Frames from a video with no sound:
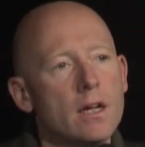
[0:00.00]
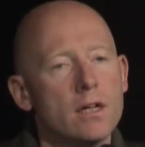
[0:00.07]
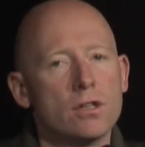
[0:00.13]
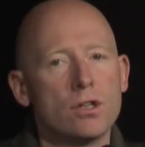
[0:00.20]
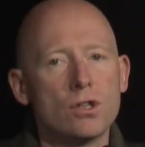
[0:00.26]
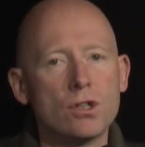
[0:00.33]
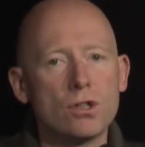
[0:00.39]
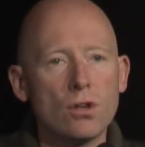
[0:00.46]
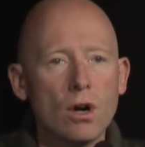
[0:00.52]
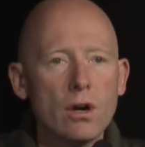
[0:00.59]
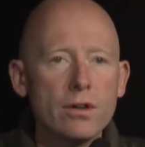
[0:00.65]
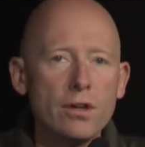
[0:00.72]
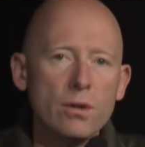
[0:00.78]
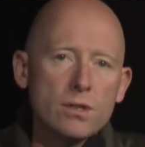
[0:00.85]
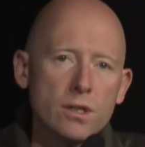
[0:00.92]
to start
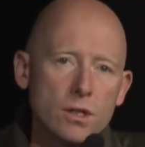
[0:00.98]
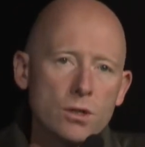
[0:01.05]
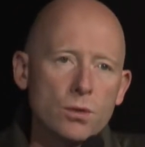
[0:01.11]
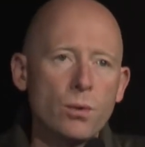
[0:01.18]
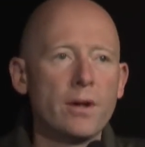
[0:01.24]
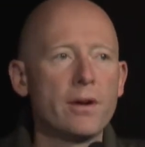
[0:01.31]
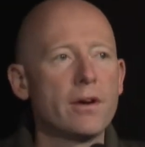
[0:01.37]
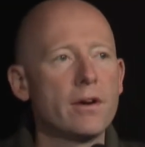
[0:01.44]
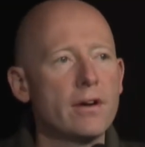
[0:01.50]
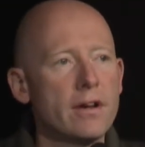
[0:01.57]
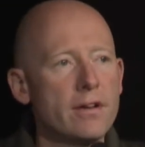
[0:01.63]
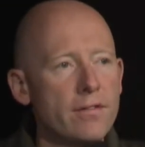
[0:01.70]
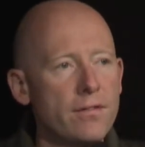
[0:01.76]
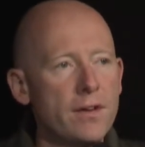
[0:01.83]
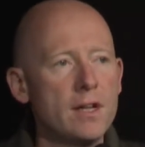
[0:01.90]
using Twitter
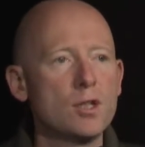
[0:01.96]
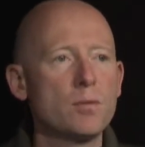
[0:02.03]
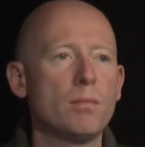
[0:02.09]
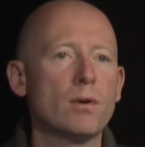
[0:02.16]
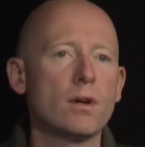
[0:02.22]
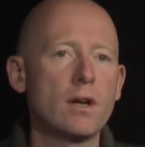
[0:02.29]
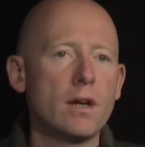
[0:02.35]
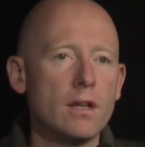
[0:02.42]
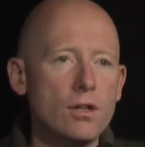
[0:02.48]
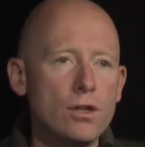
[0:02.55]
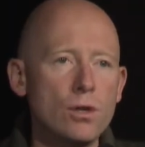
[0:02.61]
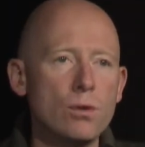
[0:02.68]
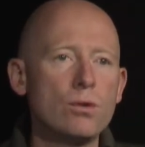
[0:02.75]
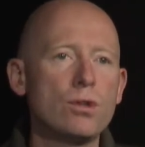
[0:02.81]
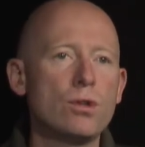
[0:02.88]
and Facebook and
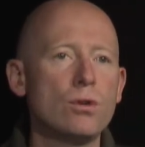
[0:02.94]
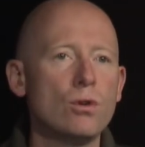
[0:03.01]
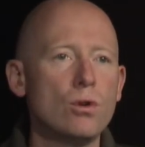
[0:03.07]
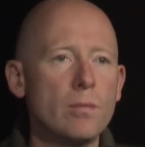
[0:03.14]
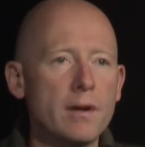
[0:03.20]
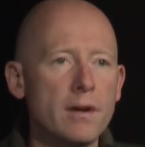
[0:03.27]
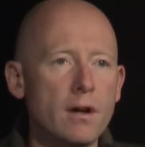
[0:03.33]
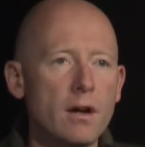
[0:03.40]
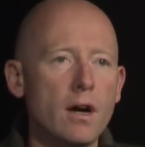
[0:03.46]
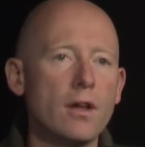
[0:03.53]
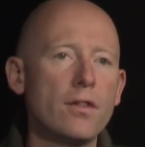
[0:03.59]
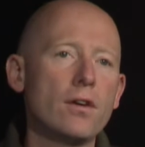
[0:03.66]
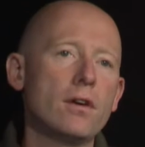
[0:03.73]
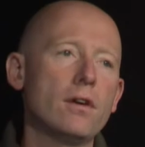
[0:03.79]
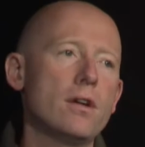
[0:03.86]
YouTube and
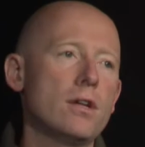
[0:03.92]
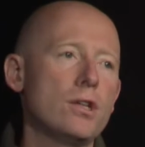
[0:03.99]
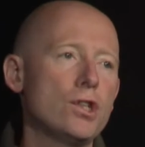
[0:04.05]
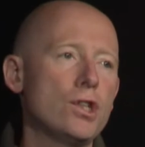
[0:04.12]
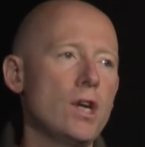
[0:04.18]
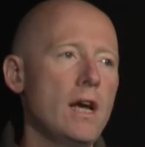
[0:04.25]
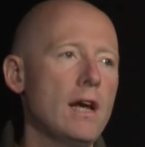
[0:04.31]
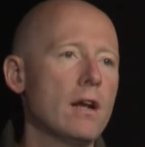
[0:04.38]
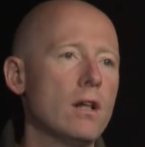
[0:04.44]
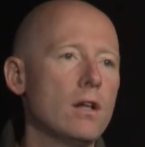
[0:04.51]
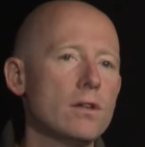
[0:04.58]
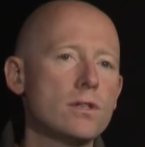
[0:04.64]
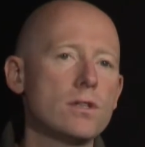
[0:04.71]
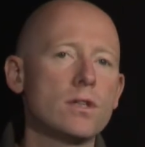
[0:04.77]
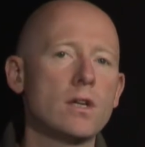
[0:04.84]
other
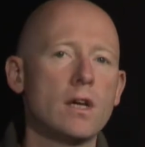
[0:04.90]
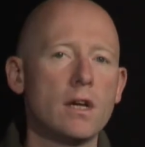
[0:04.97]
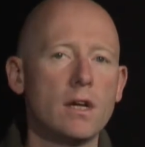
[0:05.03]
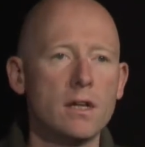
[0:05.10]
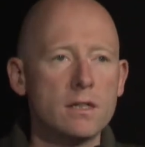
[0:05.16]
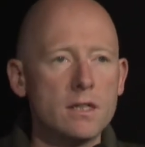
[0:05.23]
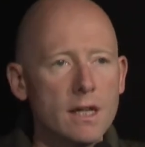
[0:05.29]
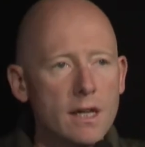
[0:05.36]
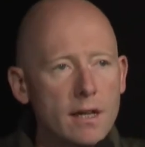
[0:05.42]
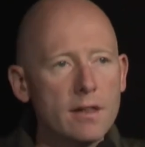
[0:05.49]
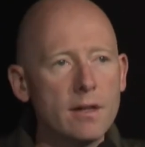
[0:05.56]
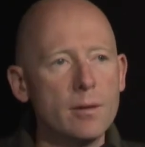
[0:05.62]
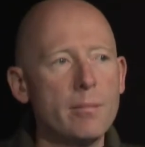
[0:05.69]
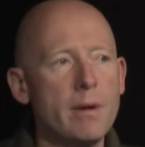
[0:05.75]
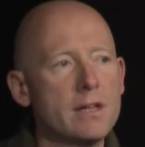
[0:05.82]
channels to get
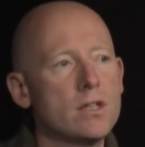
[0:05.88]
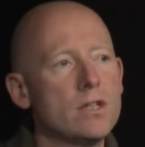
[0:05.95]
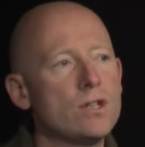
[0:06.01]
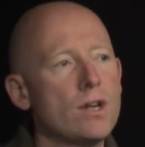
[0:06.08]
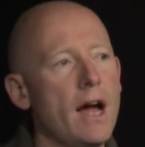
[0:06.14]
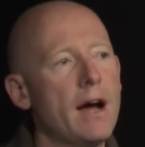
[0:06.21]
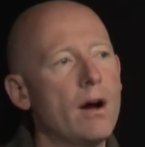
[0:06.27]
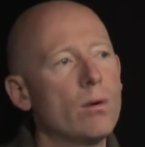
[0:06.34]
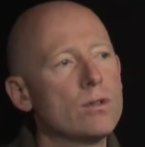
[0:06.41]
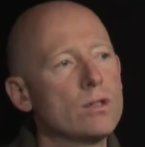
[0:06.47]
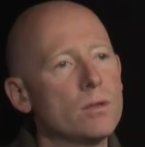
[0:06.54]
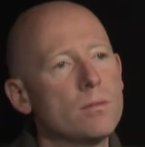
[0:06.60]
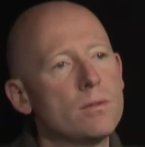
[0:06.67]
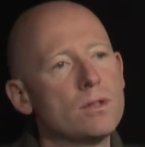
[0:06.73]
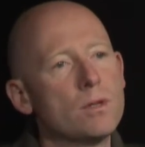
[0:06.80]
their message out
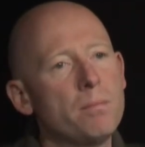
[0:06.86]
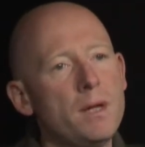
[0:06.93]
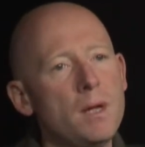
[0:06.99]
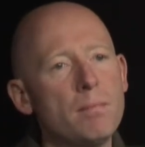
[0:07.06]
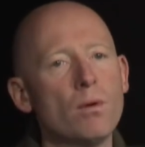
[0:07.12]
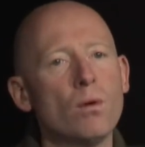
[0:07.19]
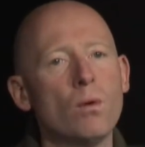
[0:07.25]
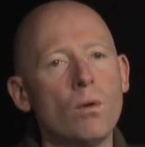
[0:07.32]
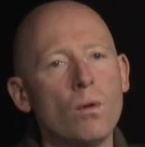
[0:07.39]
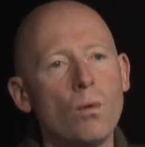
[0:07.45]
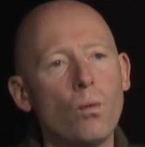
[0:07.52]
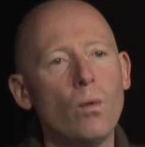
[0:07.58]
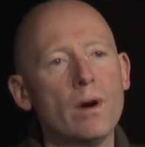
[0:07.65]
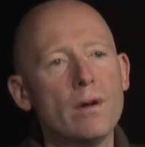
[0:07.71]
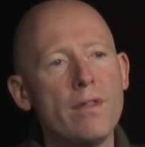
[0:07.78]
to people
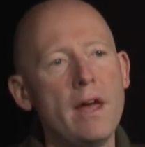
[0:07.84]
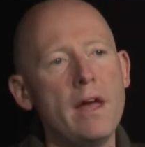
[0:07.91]
where they